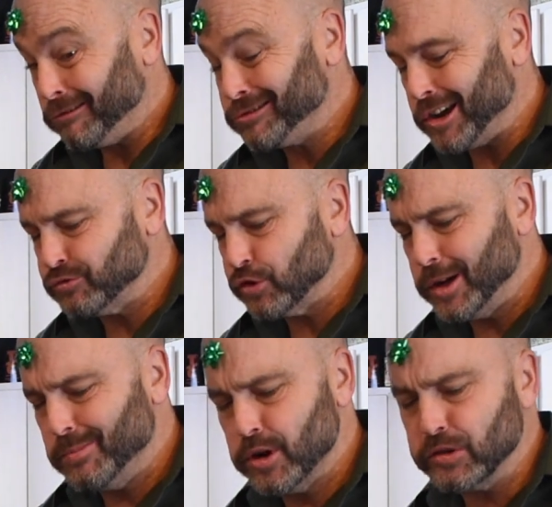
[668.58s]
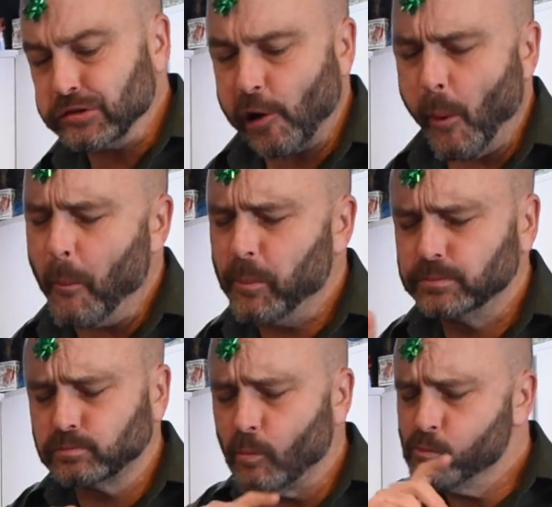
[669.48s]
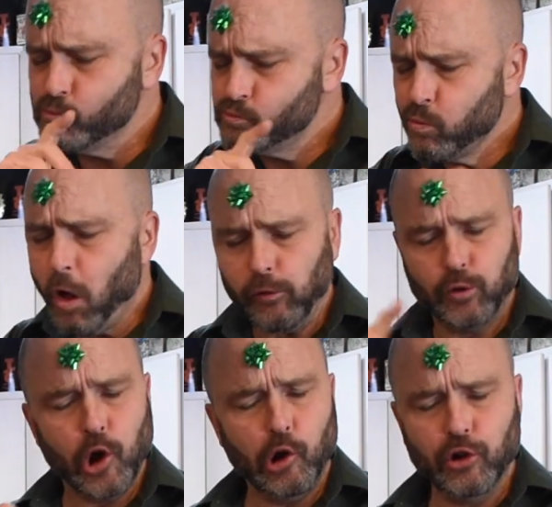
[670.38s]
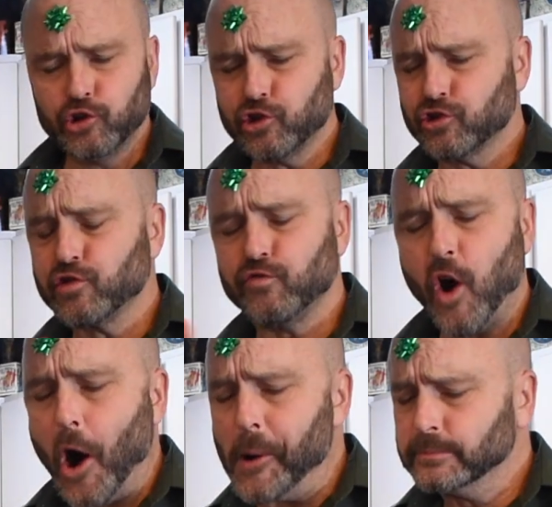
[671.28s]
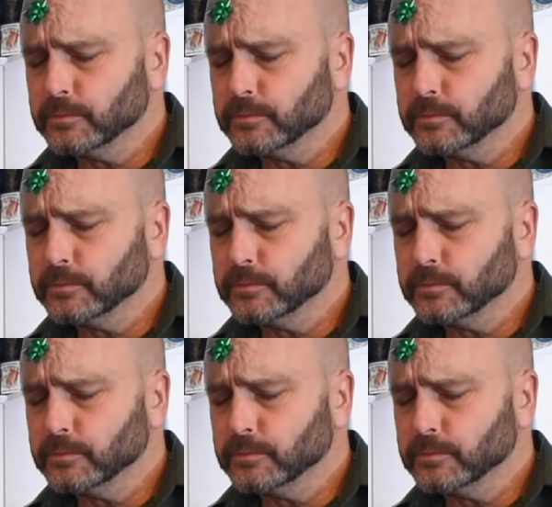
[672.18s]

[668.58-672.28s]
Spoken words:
Definitely boozy. Orange is divine.